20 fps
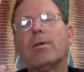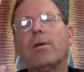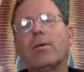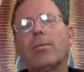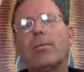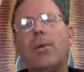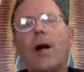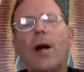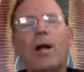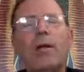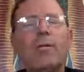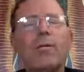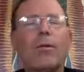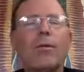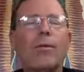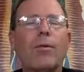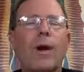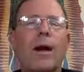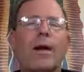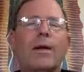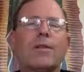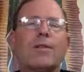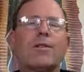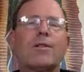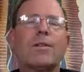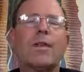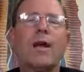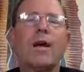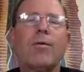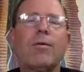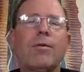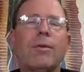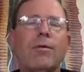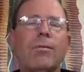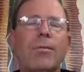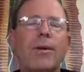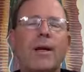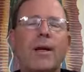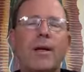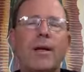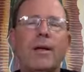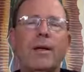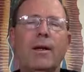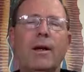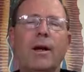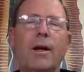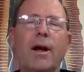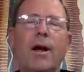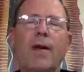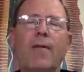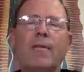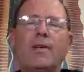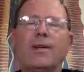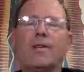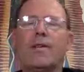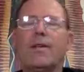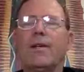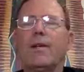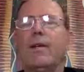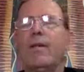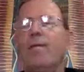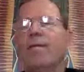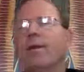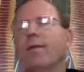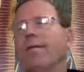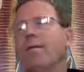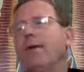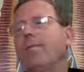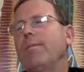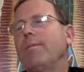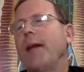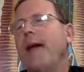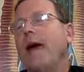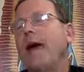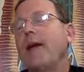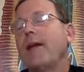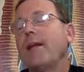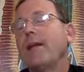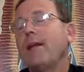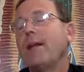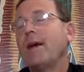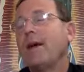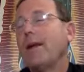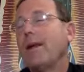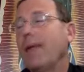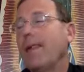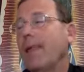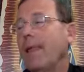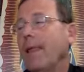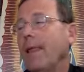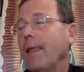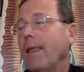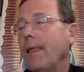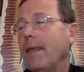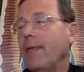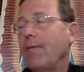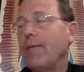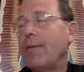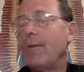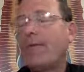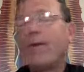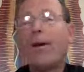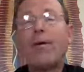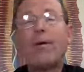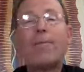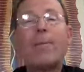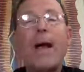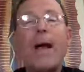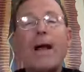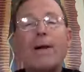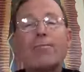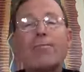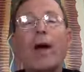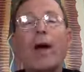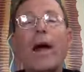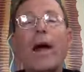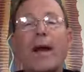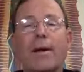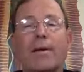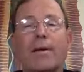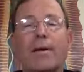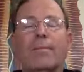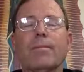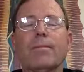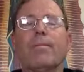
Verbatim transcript: were pulverized, that would be obviously a very bad, that would be very bad bread.